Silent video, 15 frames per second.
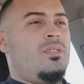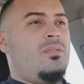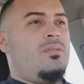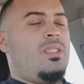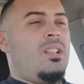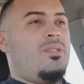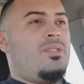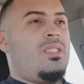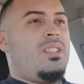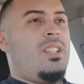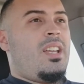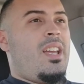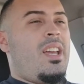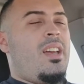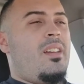What else did
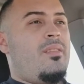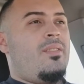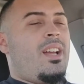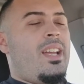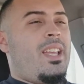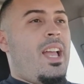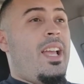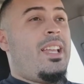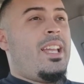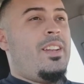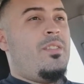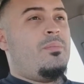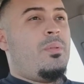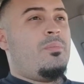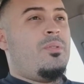they have? I can't
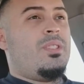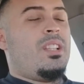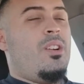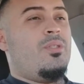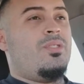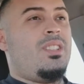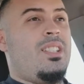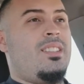even remember what that was.